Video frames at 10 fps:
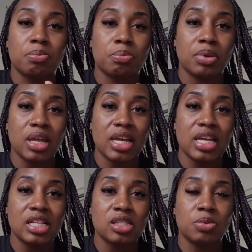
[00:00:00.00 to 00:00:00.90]

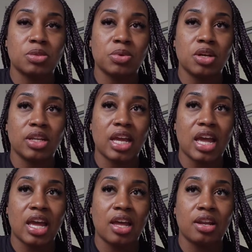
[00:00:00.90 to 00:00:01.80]
planes, which we only
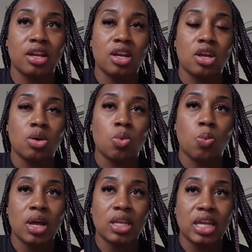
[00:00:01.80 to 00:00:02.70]
had
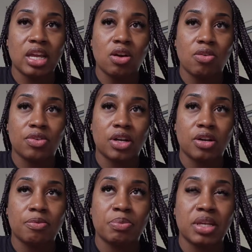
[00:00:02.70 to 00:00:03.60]
one
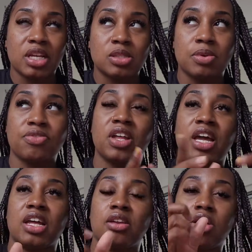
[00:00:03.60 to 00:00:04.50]
layover because we're
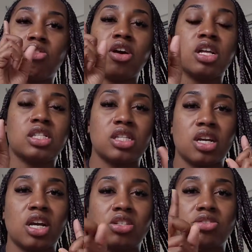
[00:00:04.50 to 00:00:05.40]
flying across the
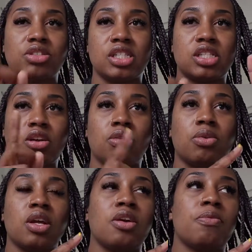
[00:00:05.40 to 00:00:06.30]
country. So
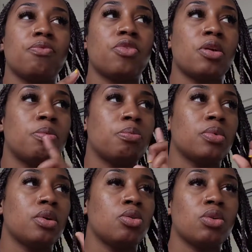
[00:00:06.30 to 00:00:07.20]
from
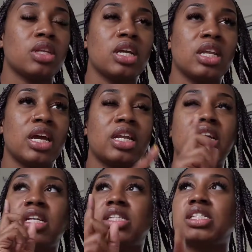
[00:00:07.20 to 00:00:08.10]
North Carolina to